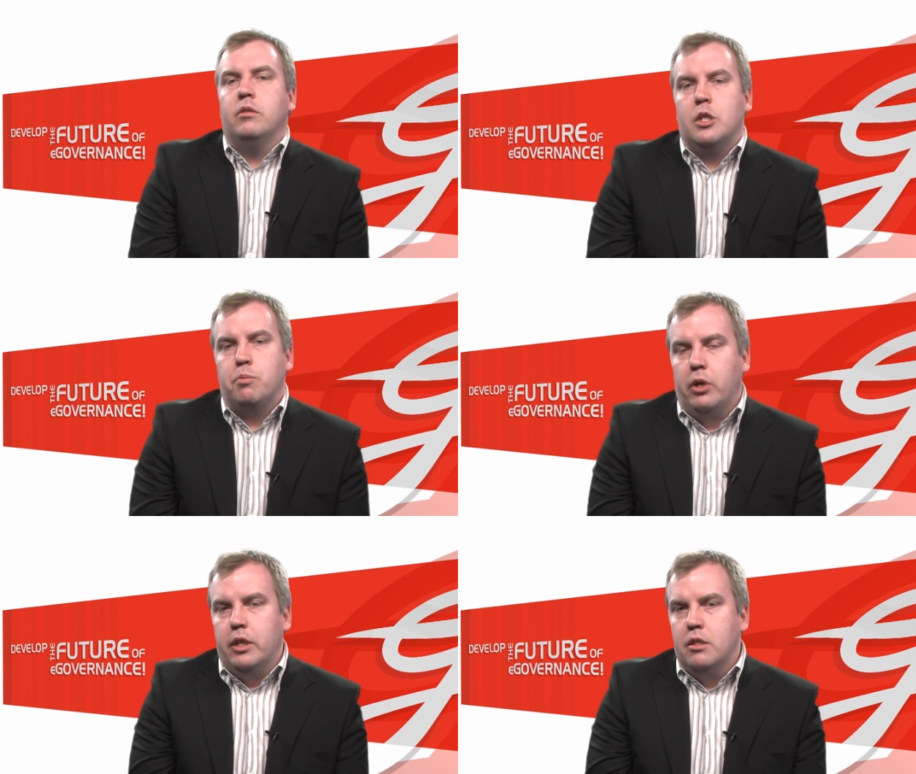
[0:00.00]

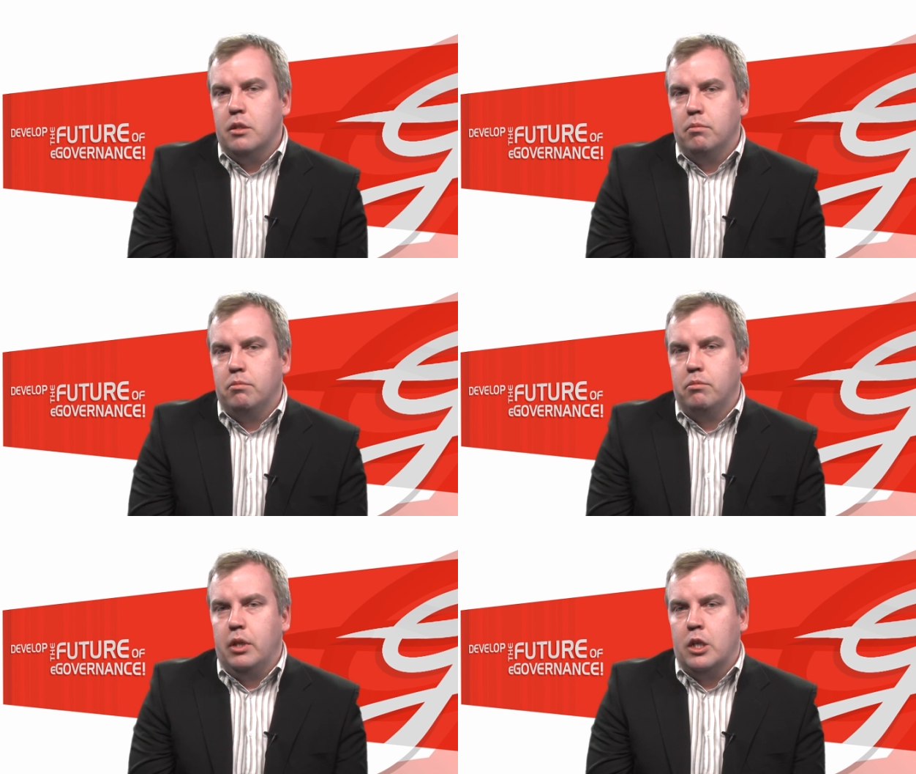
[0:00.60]
despite
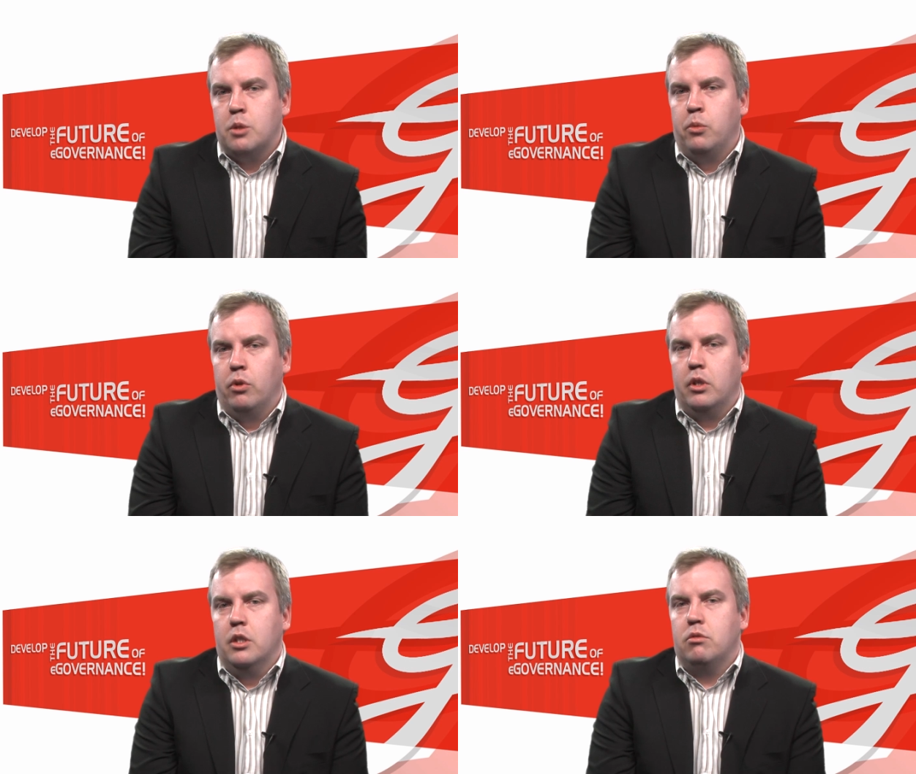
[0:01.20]
being a small
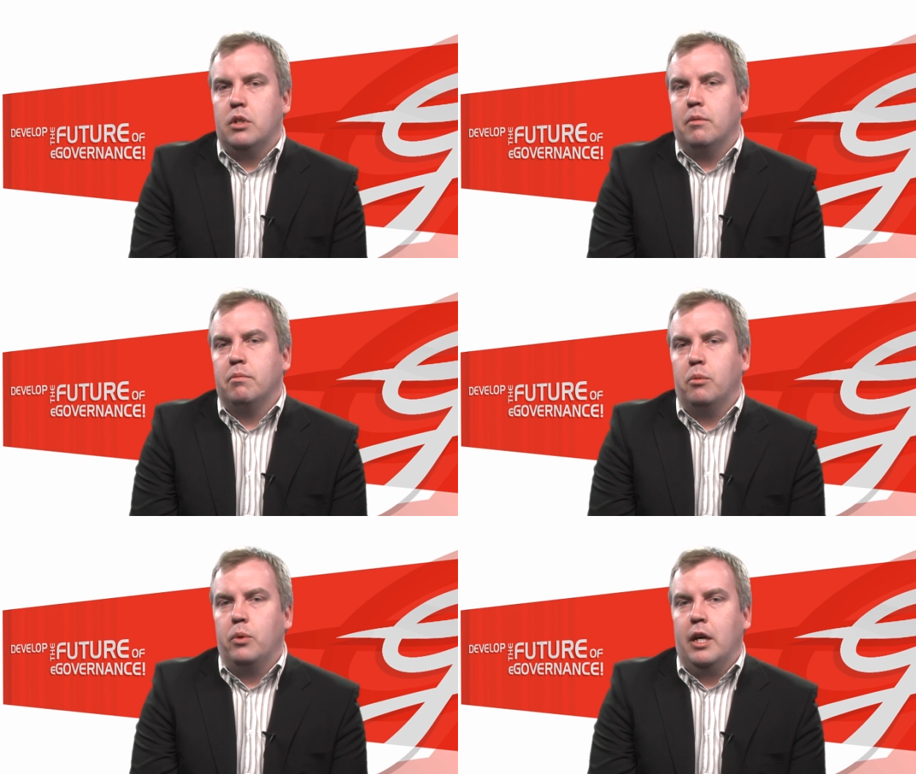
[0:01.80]
country,
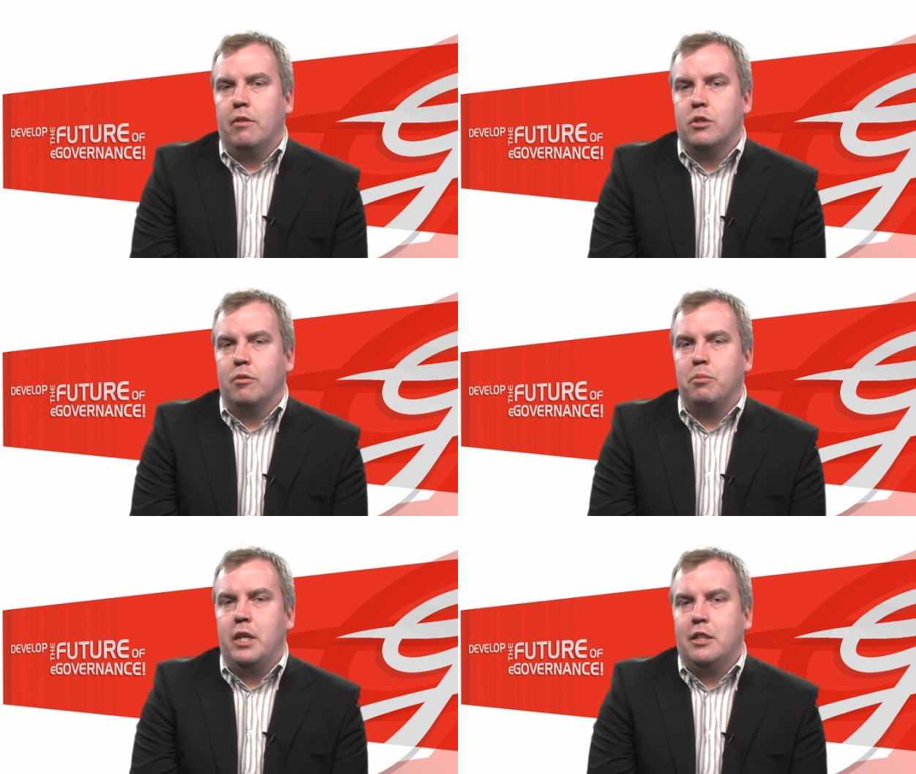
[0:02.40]
we have sort
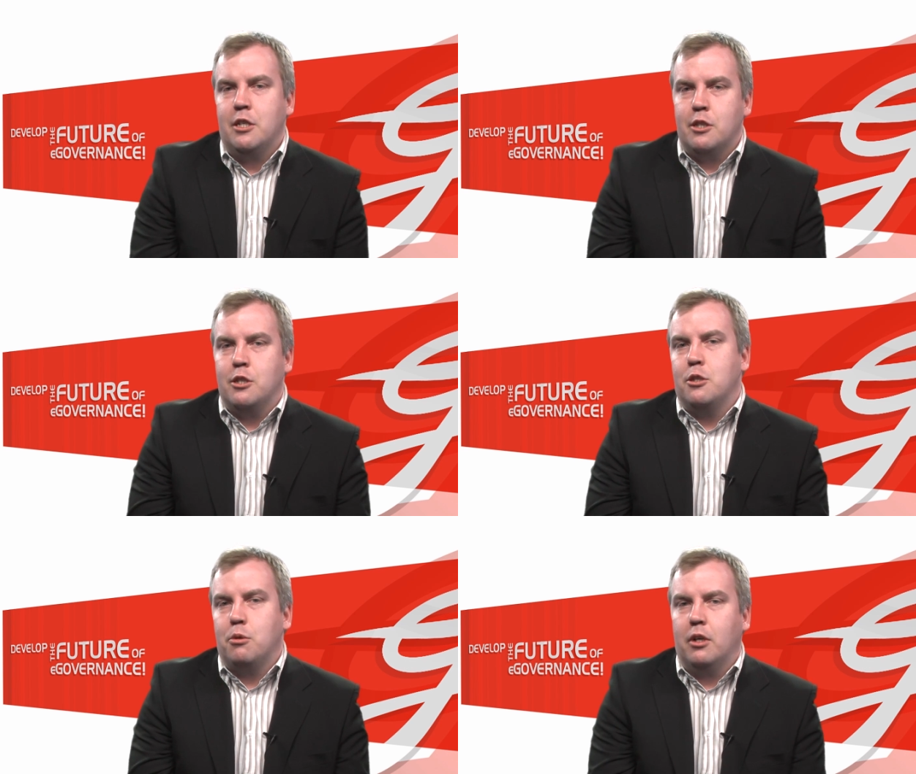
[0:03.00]
of big
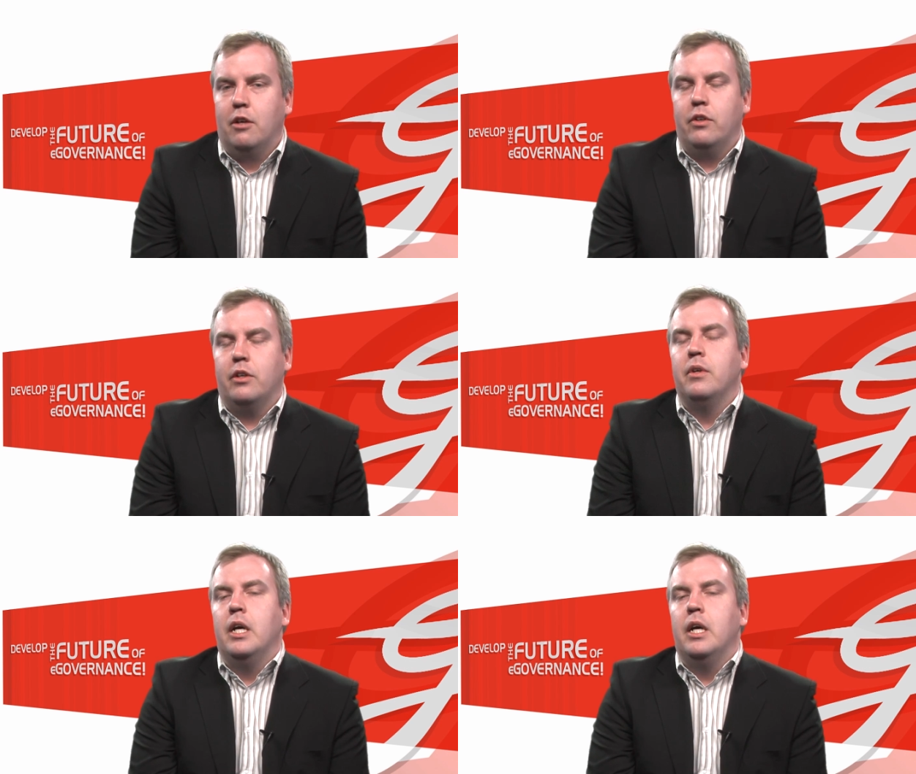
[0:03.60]
distances to cover.